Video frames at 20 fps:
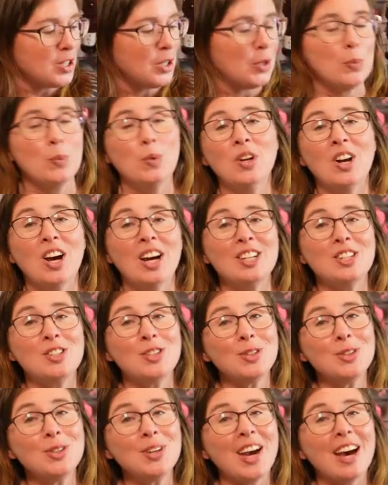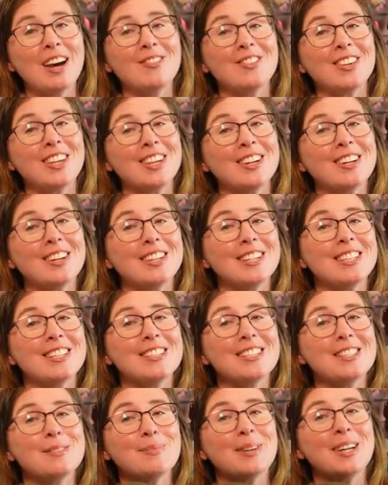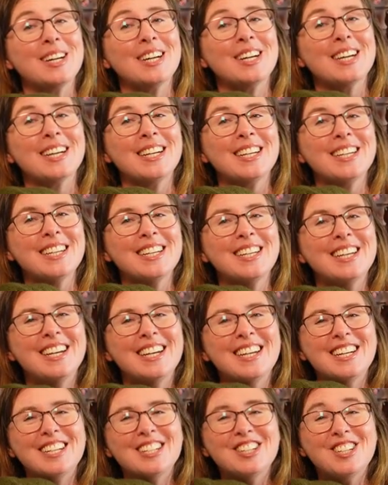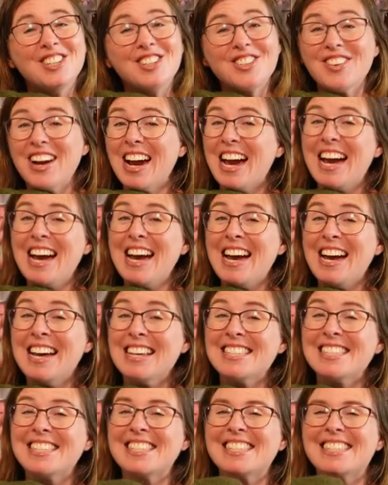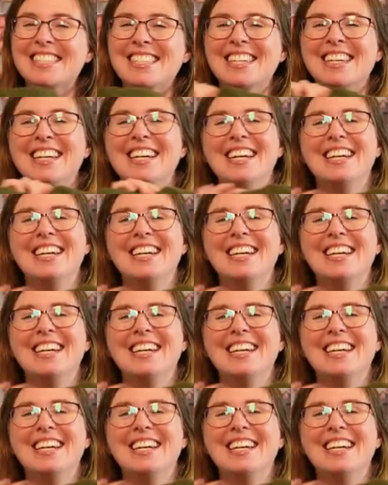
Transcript: What I do have here is my dress.